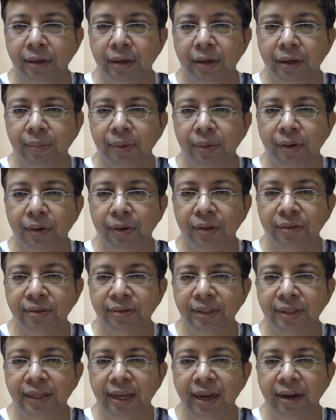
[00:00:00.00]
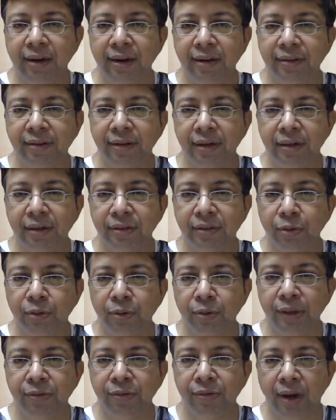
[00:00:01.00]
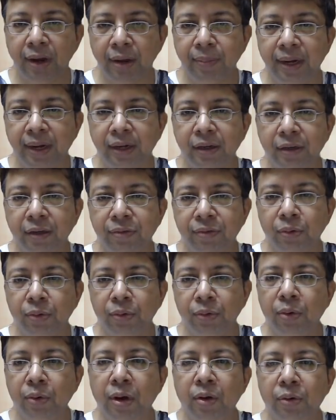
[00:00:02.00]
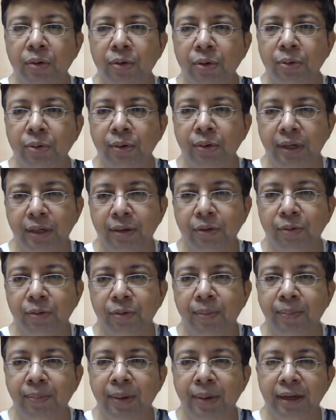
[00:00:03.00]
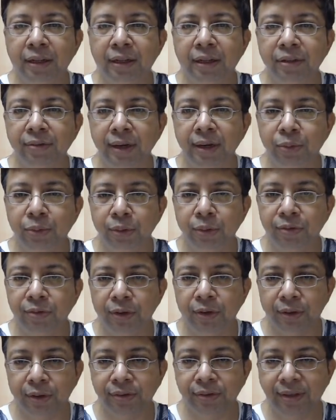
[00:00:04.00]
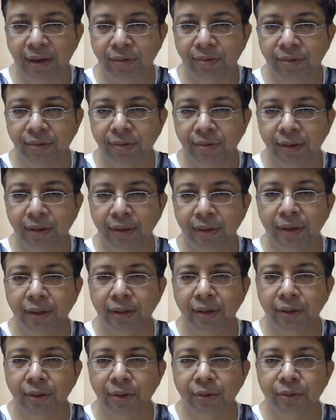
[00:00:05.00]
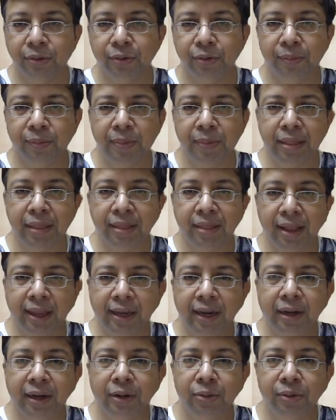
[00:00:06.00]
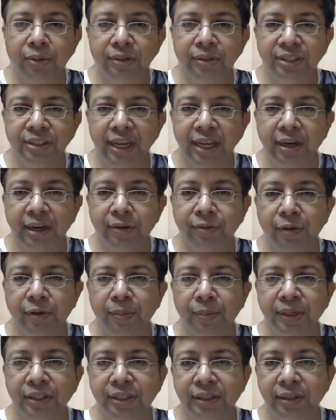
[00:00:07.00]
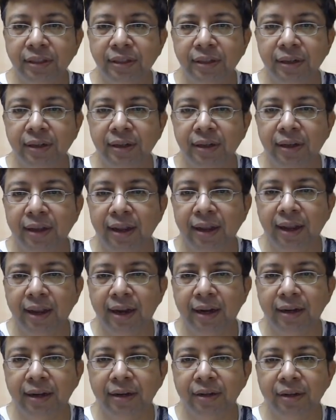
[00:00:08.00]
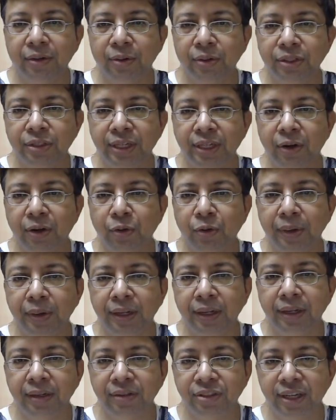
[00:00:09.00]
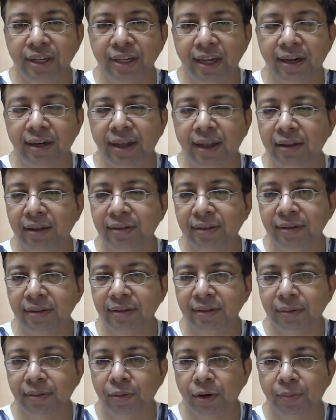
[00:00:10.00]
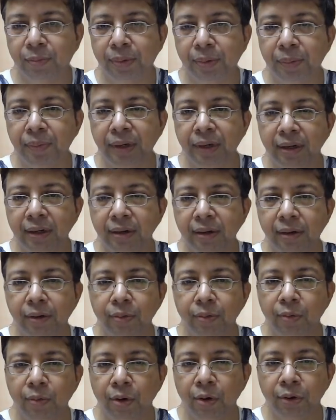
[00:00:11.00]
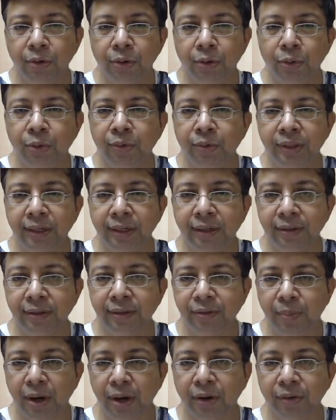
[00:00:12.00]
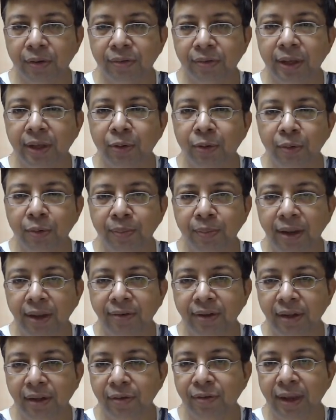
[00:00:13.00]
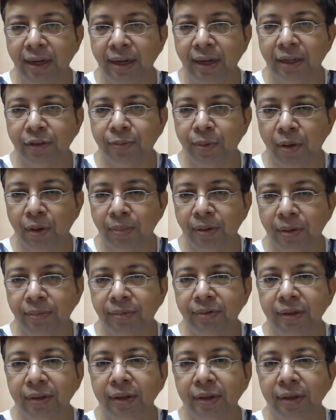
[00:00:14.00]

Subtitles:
because the end results could be far better. If you know how to do it, you might as well do it for yourself. So the best I can do is share information and share opinions, share analysis. What people want to do with it is part of their own behavioral finance problems,